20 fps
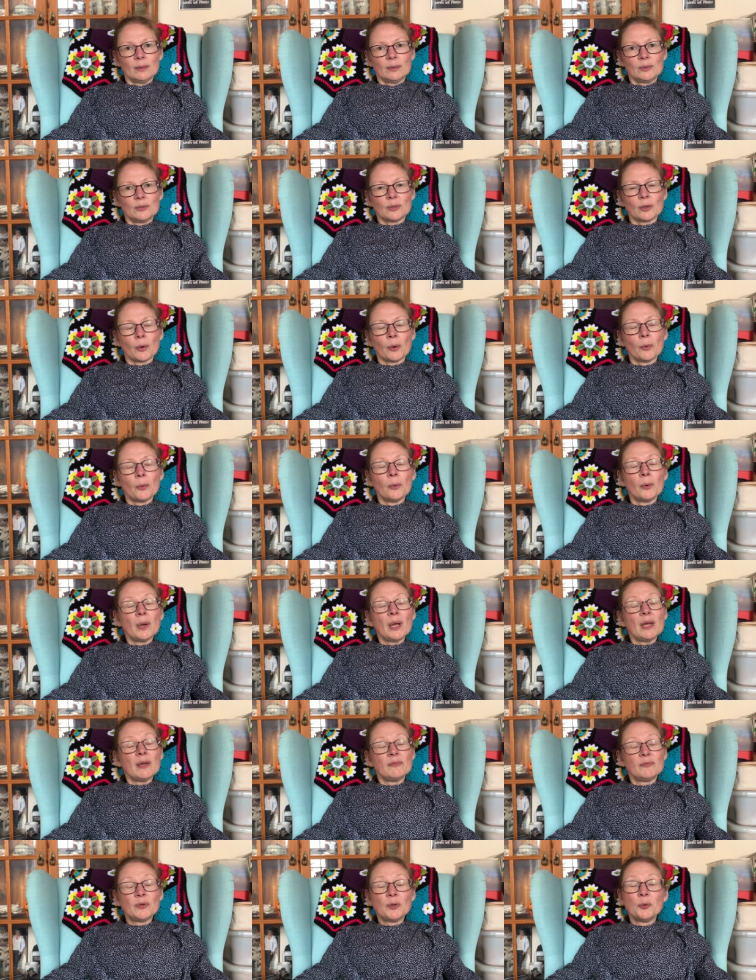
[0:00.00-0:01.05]
So
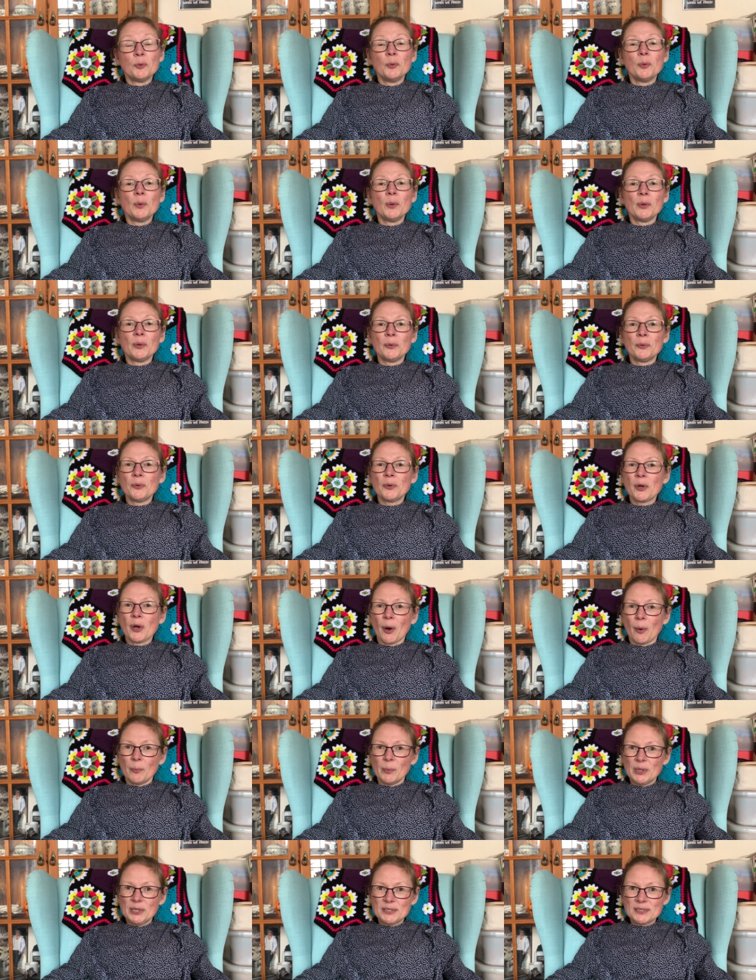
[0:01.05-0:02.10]
if you will
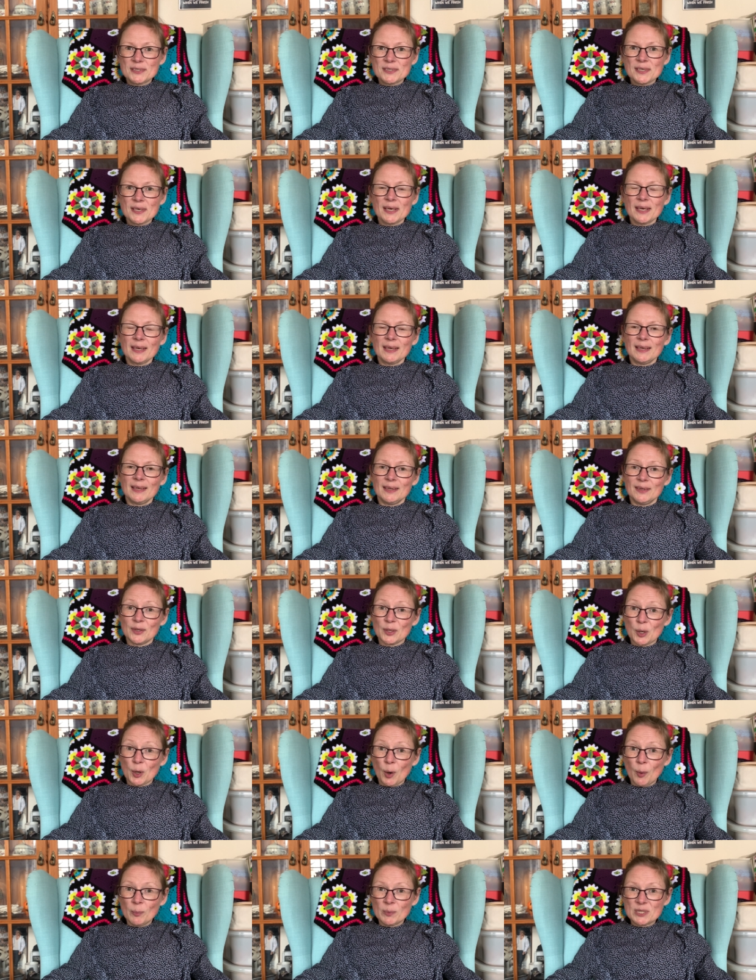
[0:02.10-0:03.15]
comment in the
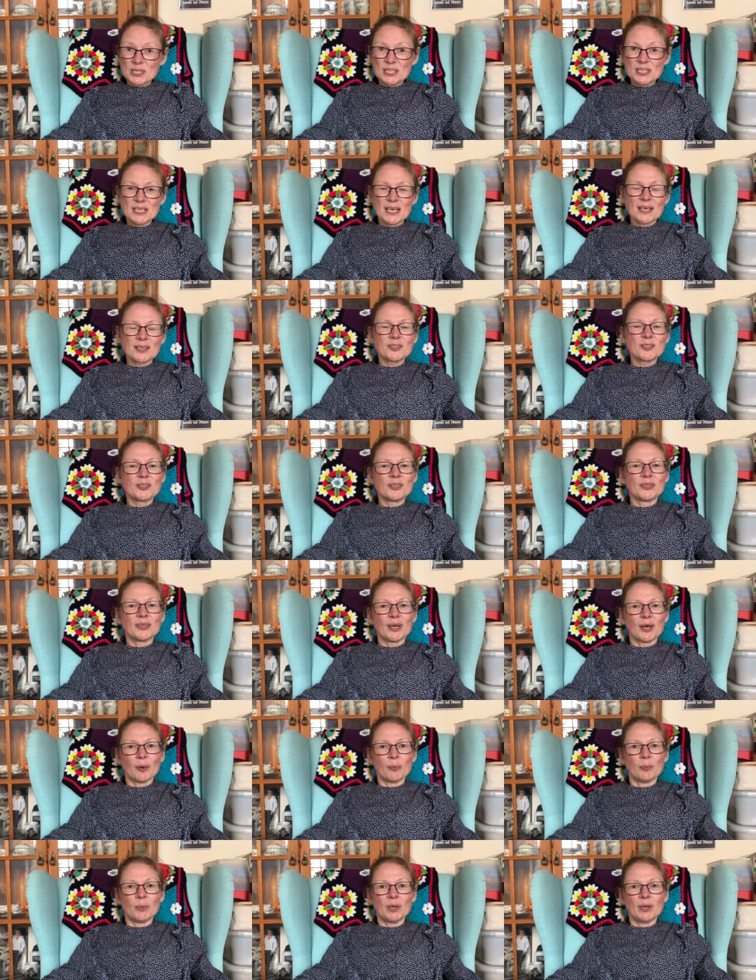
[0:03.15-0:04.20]
comment section
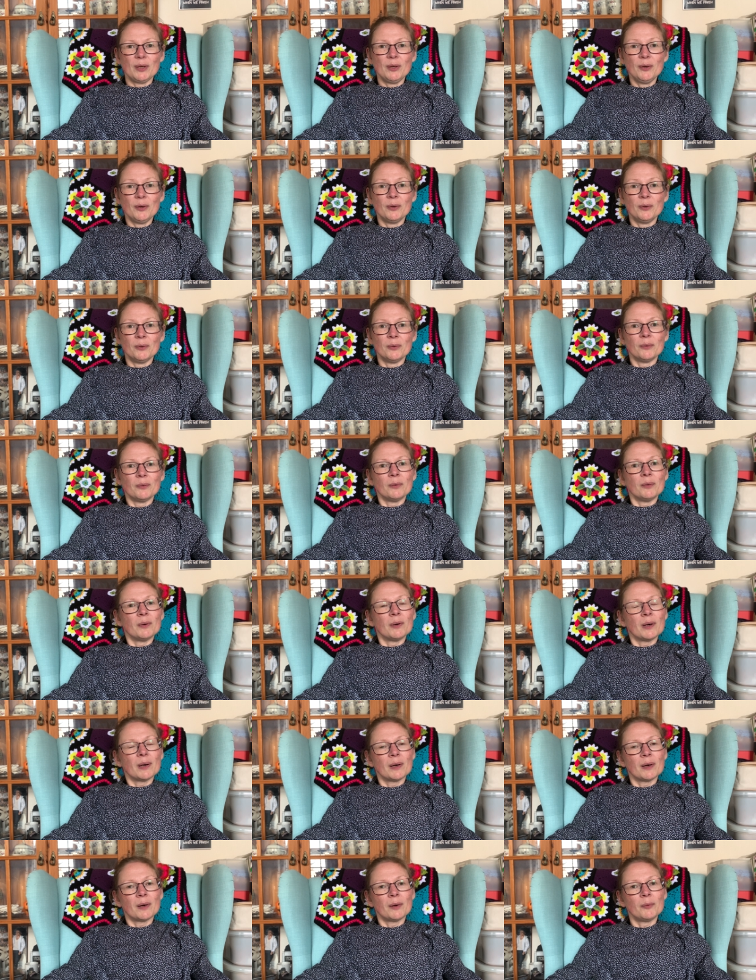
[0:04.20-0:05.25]
down below,
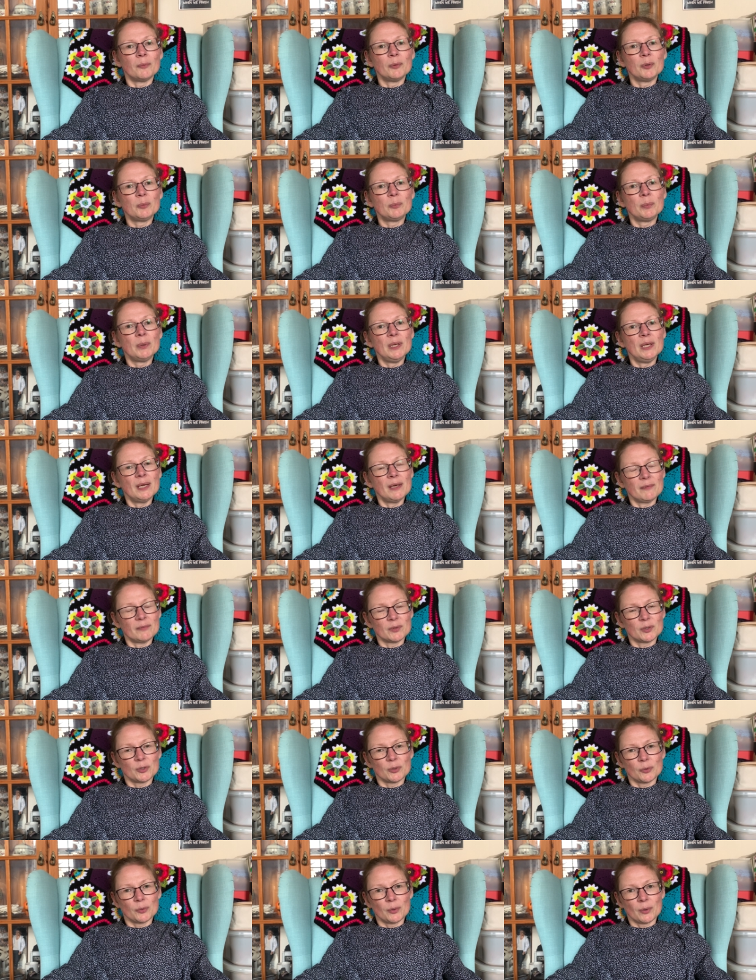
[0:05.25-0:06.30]
I would be ever
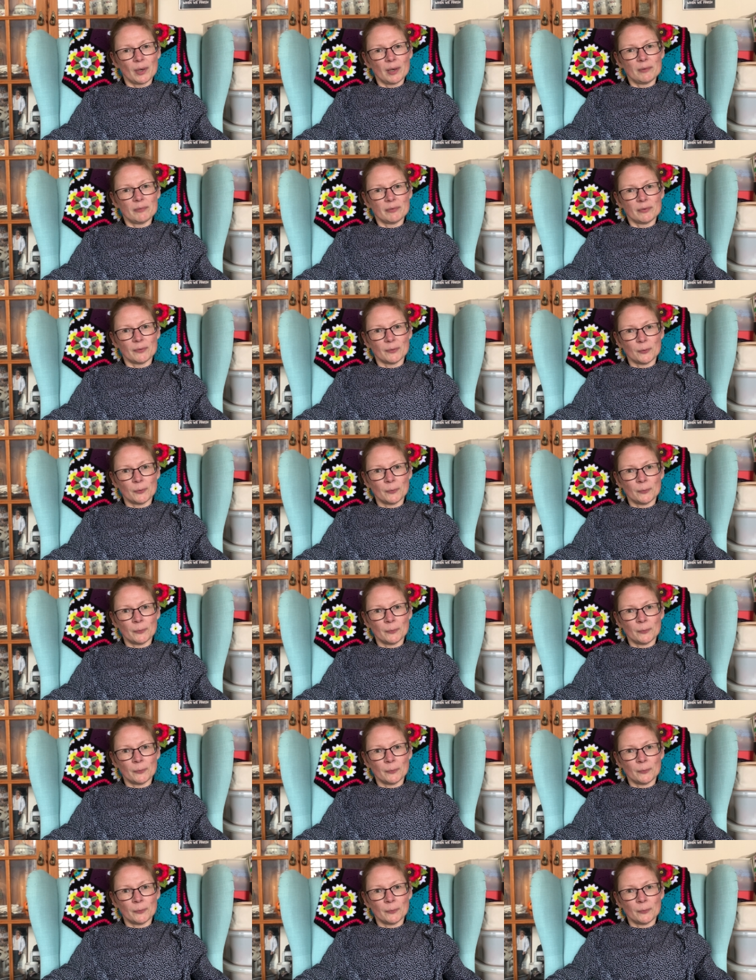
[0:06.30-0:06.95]
so grateful.